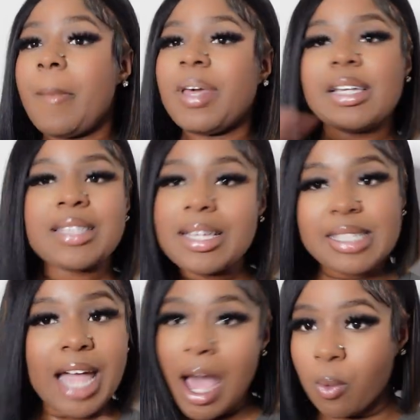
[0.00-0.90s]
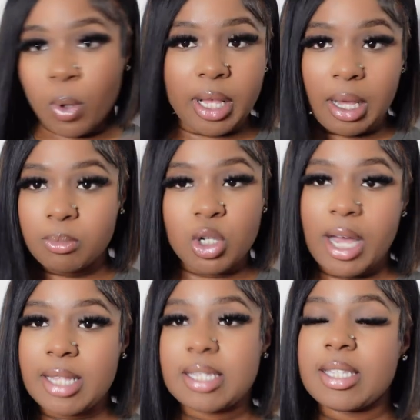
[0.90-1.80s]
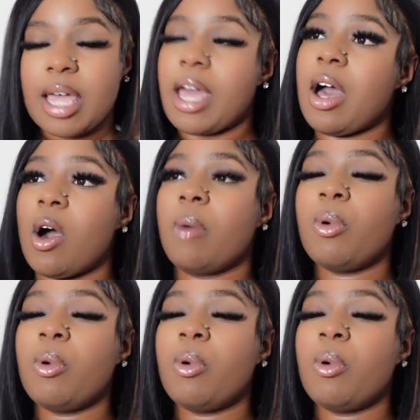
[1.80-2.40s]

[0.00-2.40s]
because that's not what I'm trying to say at all.